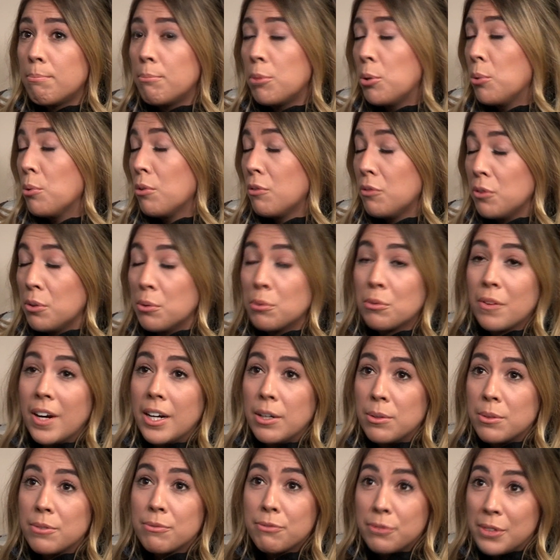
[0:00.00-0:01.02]
pull the
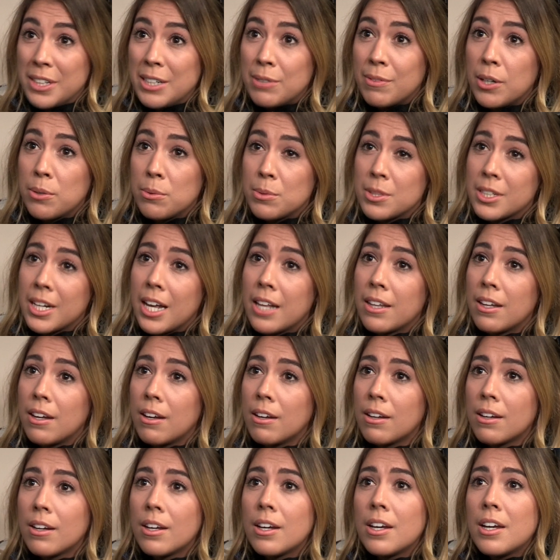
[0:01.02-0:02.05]
feed rate
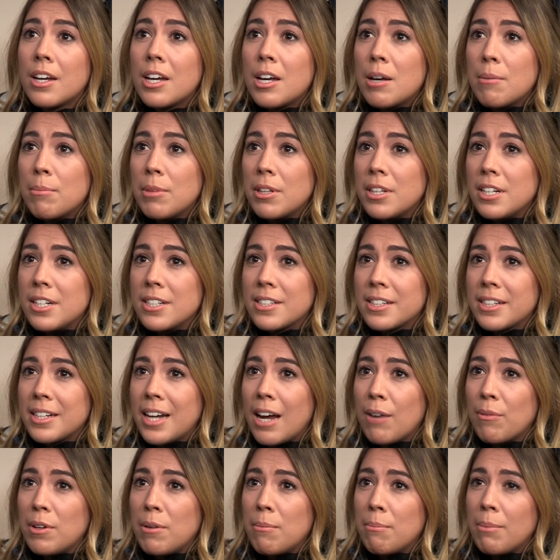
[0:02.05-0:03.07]
altogether. But these
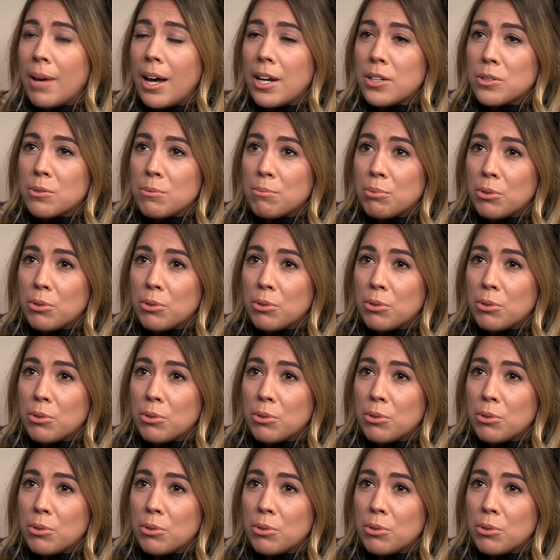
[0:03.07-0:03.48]
can have an impact